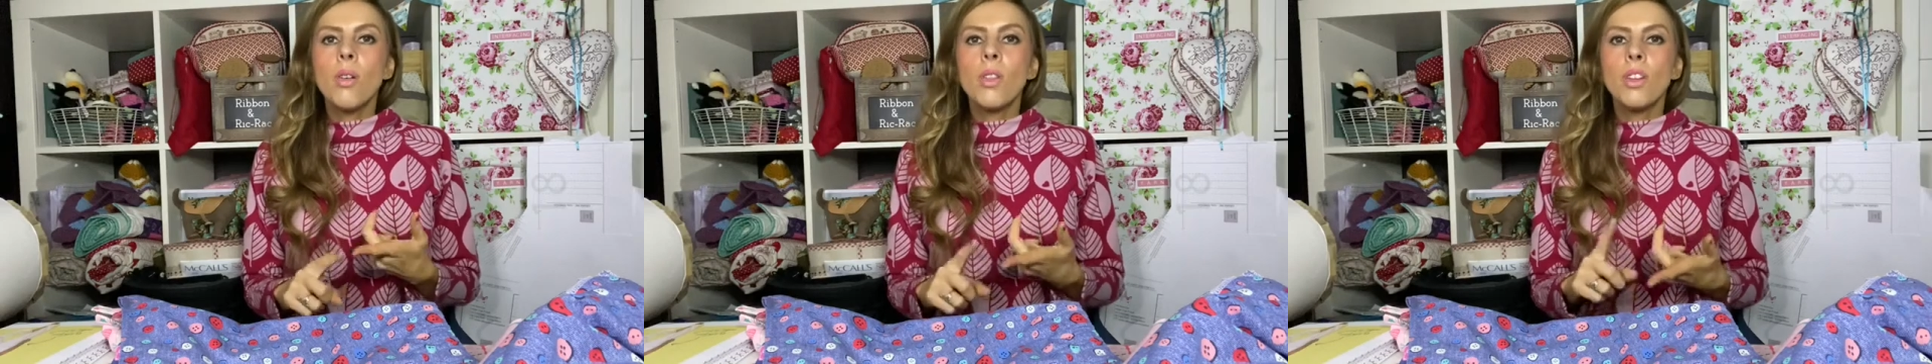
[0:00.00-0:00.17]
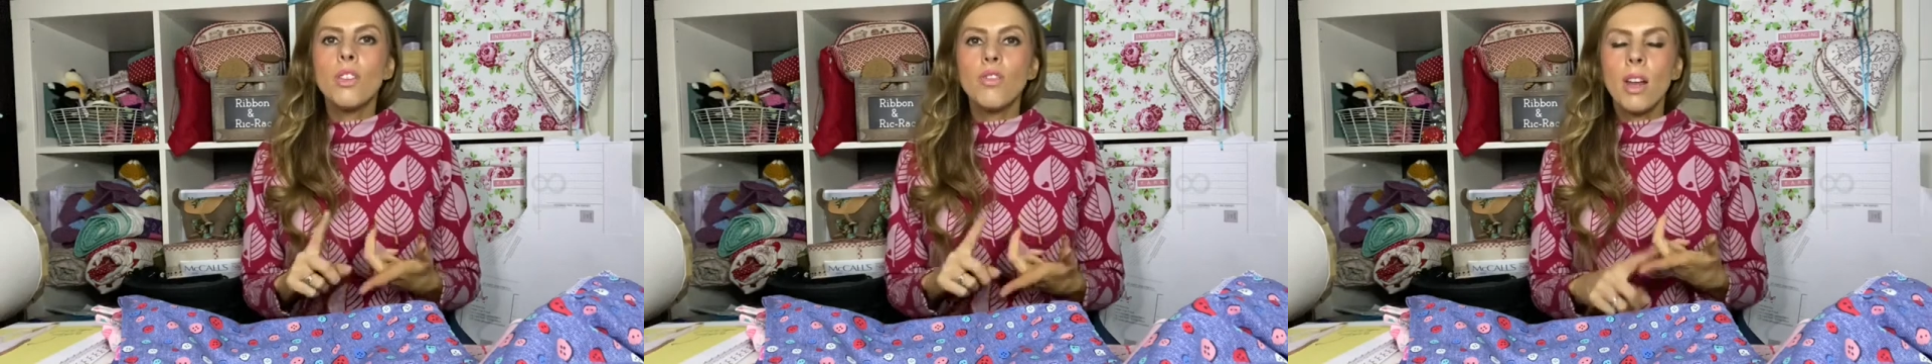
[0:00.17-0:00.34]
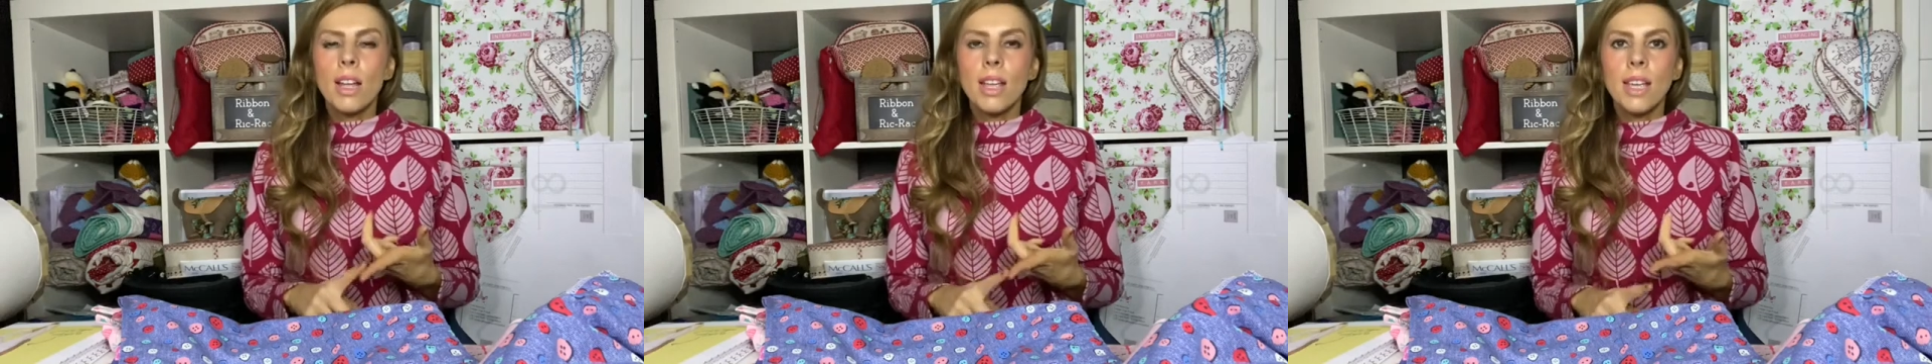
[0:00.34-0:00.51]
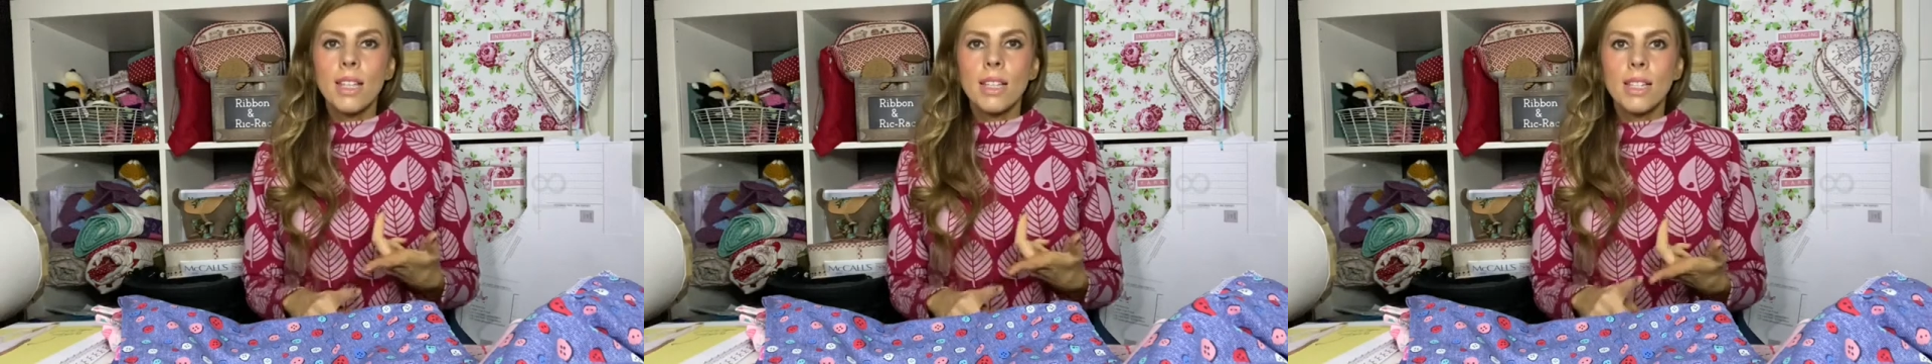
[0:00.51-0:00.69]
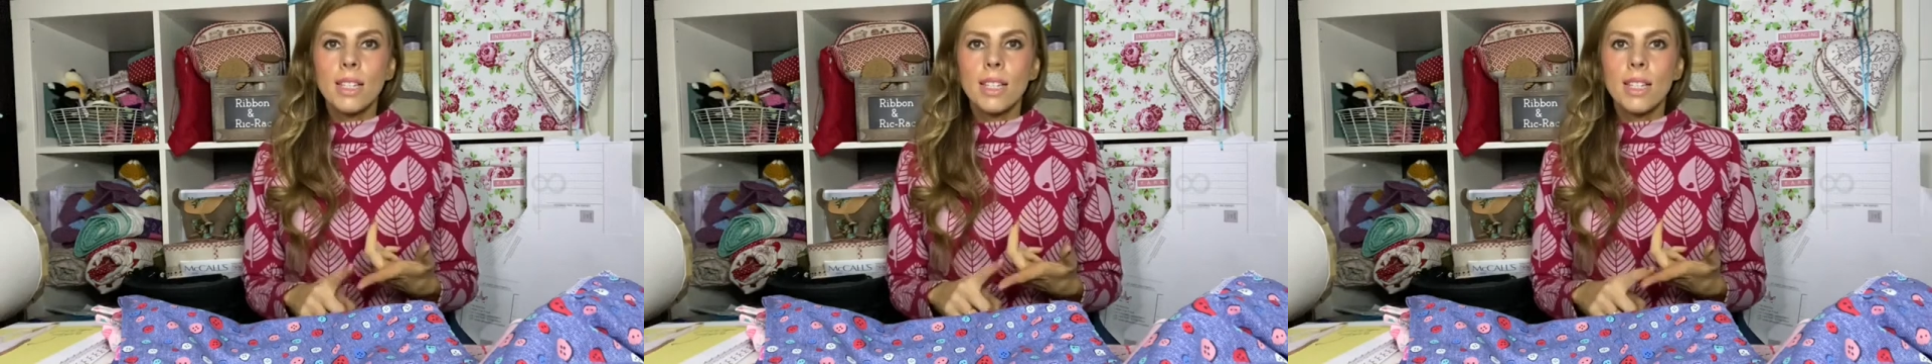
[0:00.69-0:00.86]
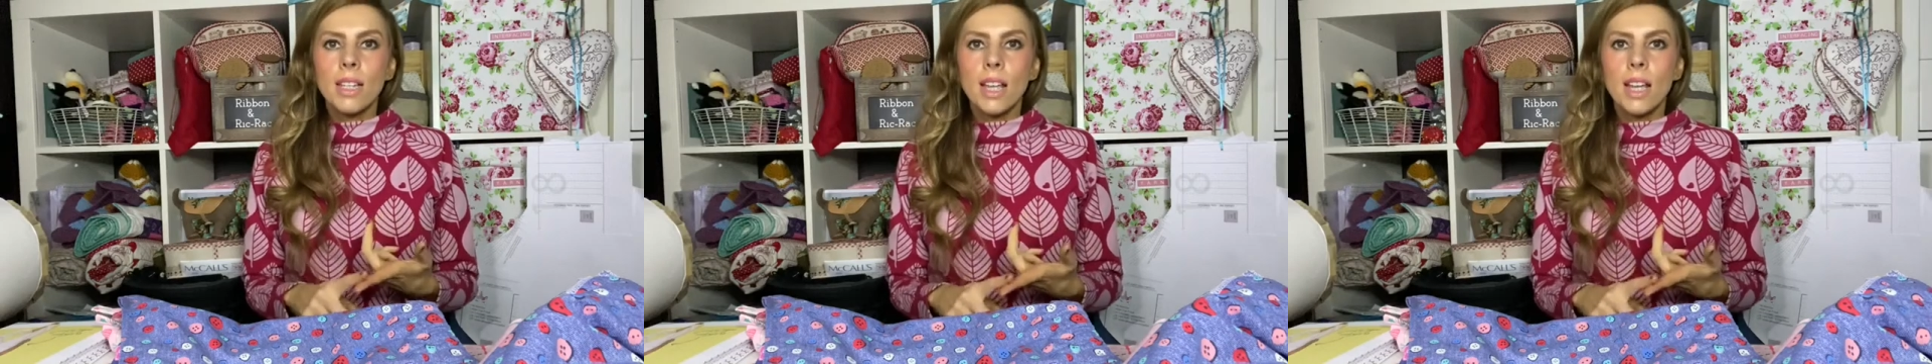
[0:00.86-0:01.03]
that
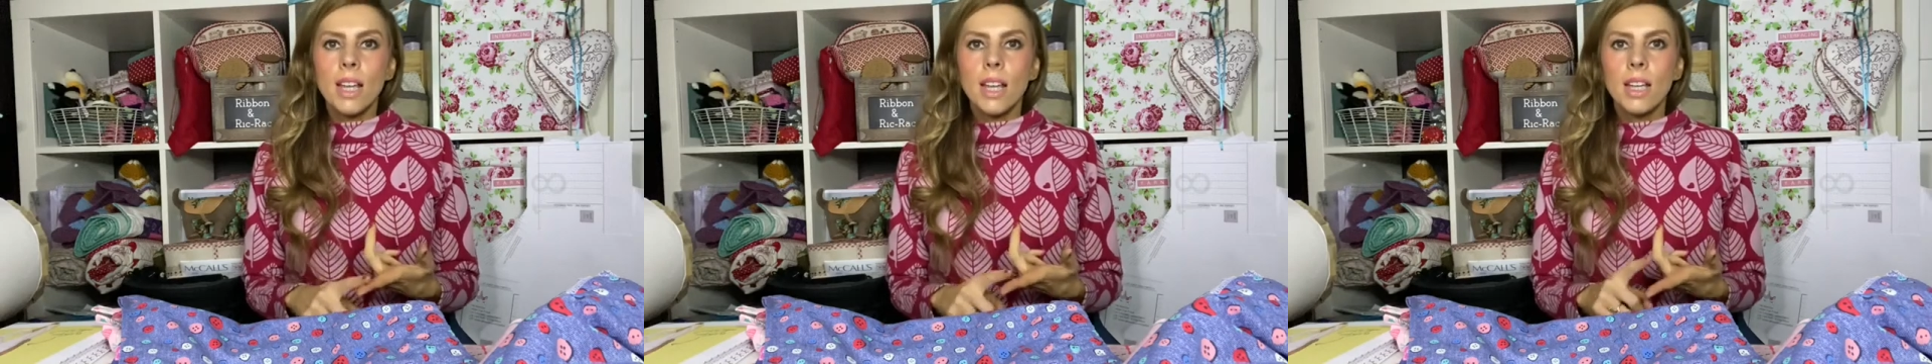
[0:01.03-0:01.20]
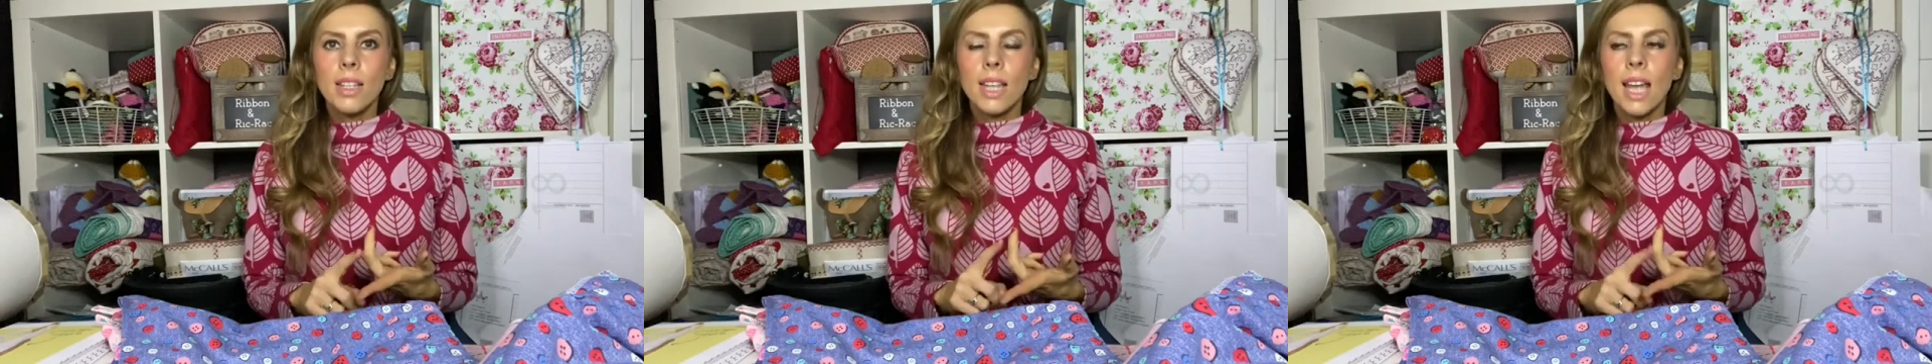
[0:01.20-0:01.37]
it's uh,